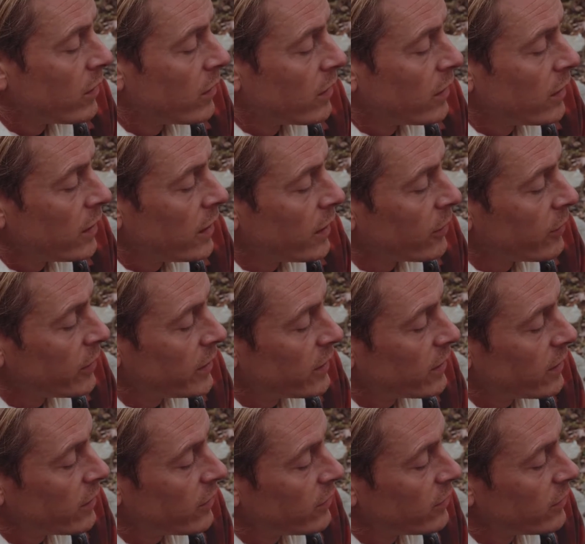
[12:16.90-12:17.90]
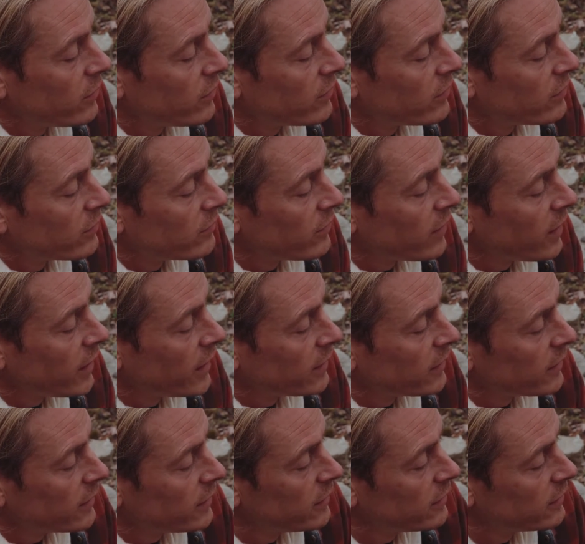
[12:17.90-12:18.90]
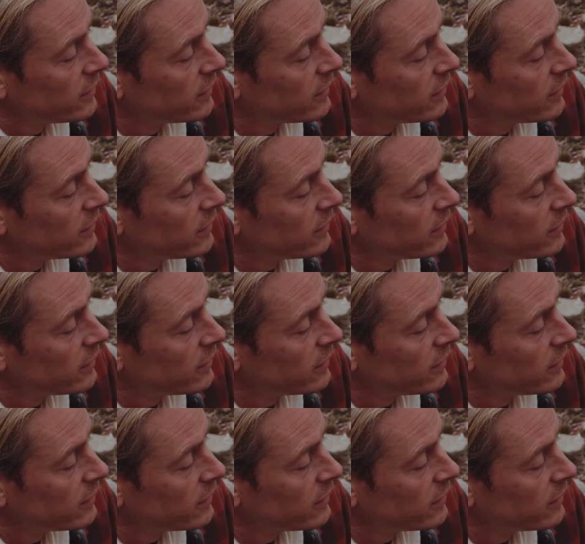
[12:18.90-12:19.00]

There we go, finally.